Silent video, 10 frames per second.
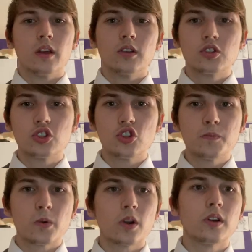
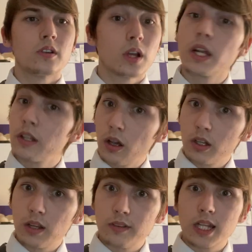super
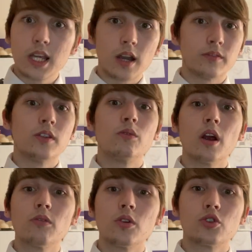conductivity of the
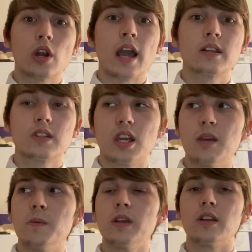railroad tracks,
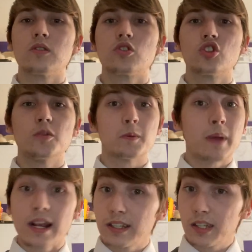keeping it super
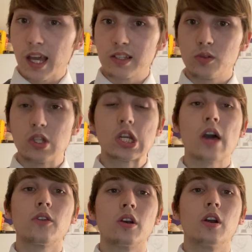magnetized to each
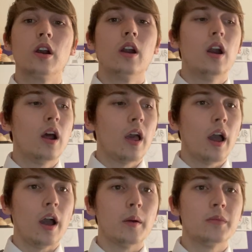other,
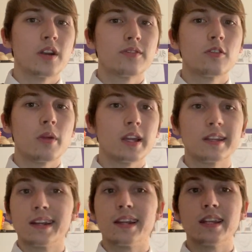therefore
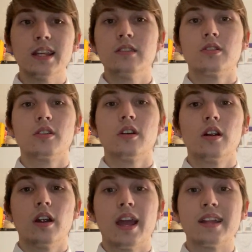making it an easier
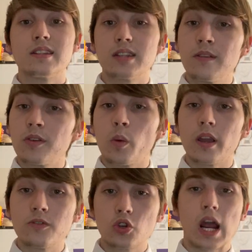and safer
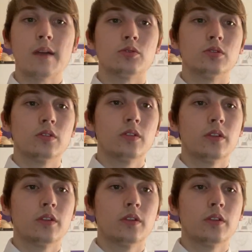way of travel.